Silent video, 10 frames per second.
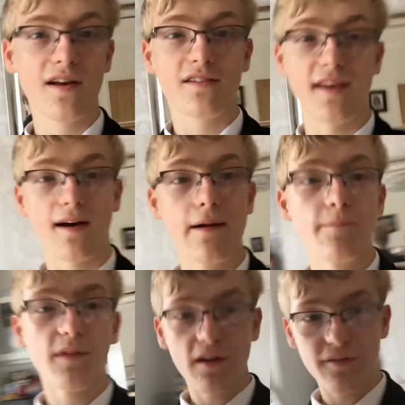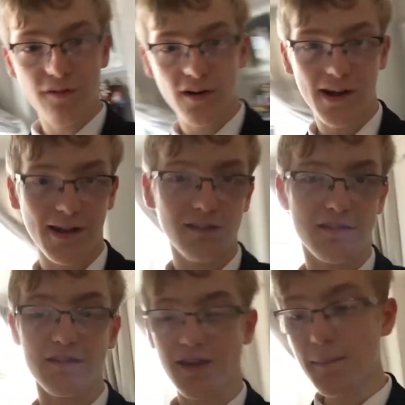So yeah, Fortnite
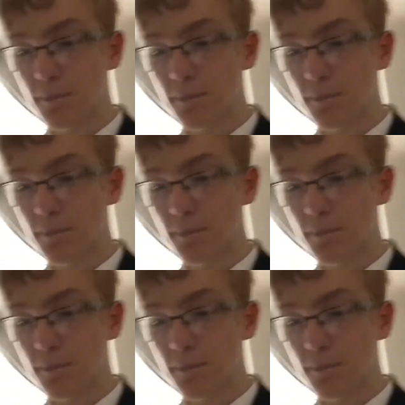dances in